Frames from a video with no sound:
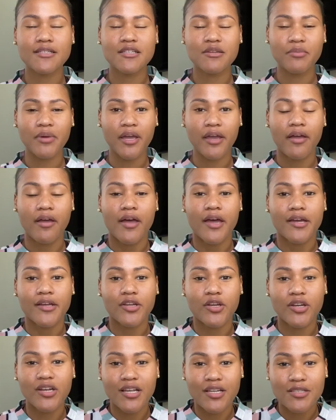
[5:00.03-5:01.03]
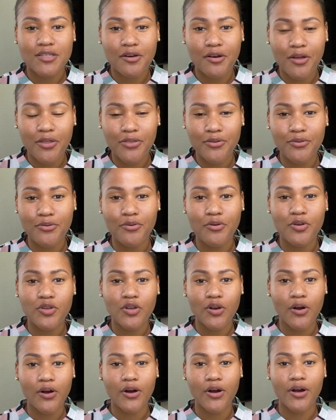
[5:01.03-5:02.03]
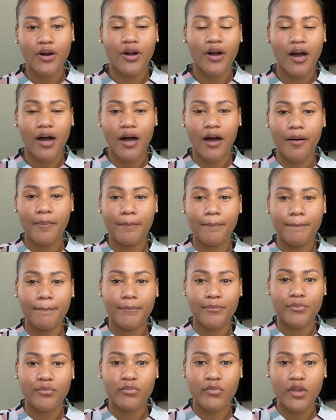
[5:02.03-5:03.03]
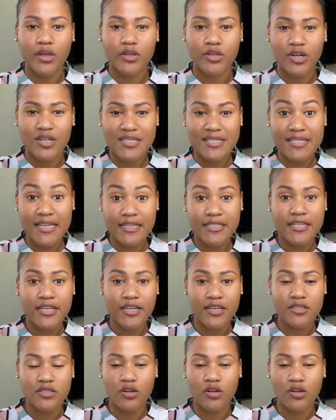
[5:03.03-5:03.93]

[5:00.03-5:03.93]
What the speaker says: to me. You need to go through your settings